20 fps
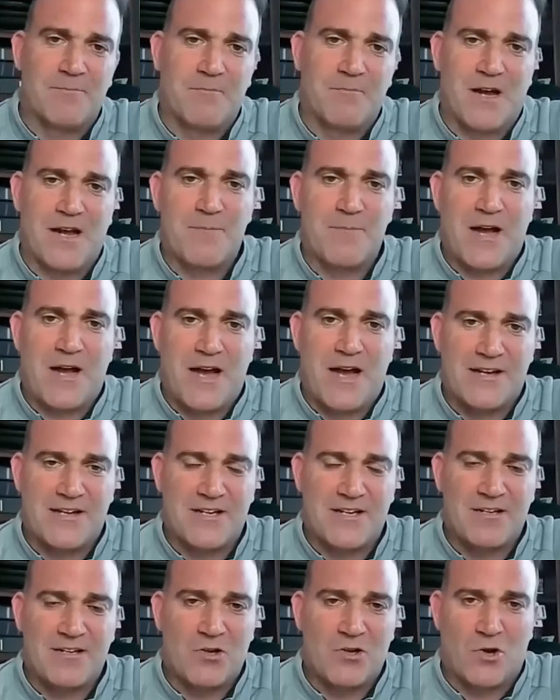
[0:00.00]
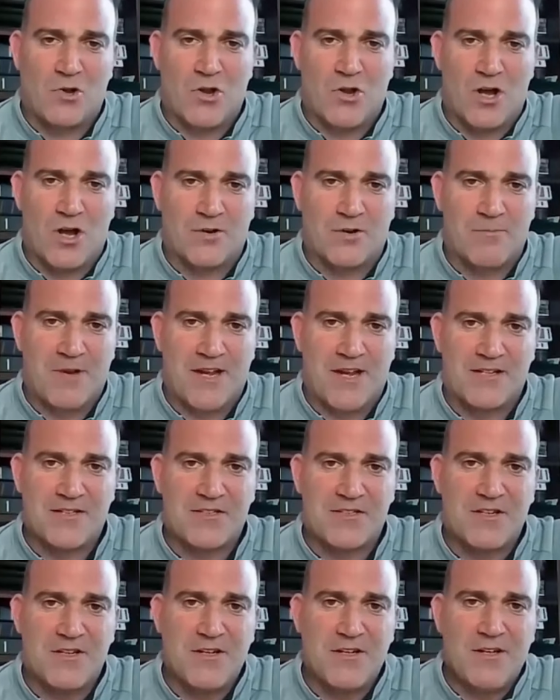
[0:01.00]
My body no longer
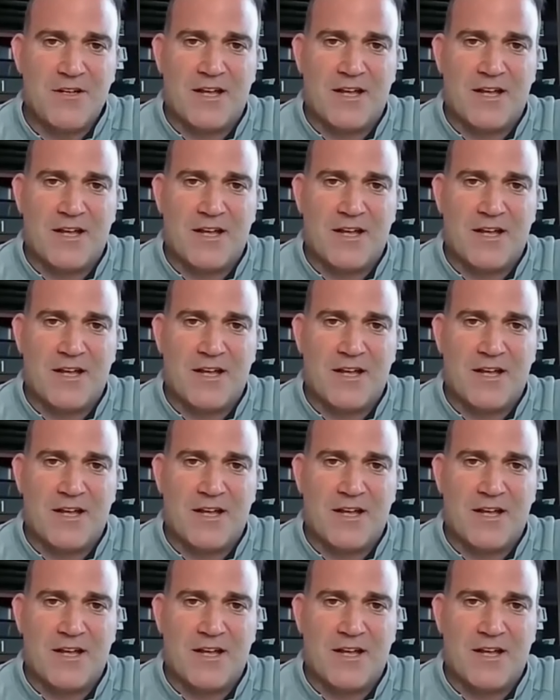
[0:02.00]
makes